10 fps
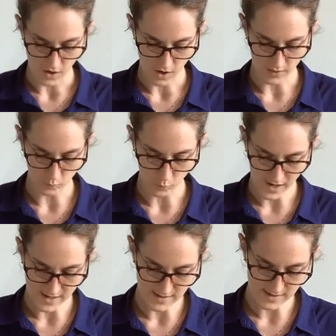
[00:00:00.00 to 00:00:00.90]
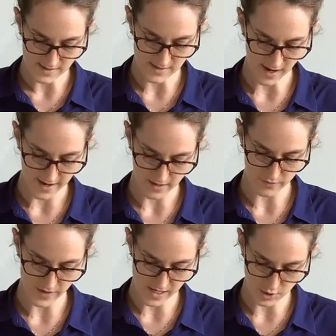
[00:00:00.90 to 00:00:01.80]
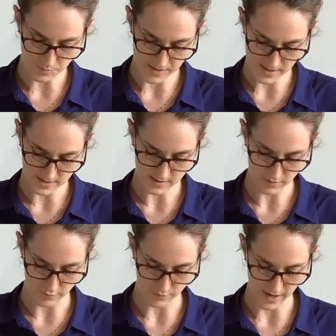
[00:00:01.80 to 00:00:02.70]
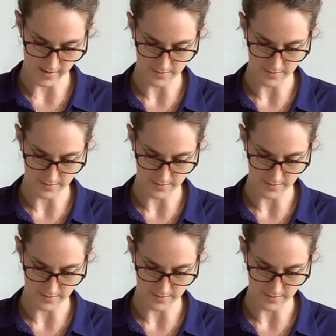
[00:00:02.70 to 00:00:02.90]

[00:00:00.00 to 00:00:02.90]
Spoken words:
on one side of each piece of bread.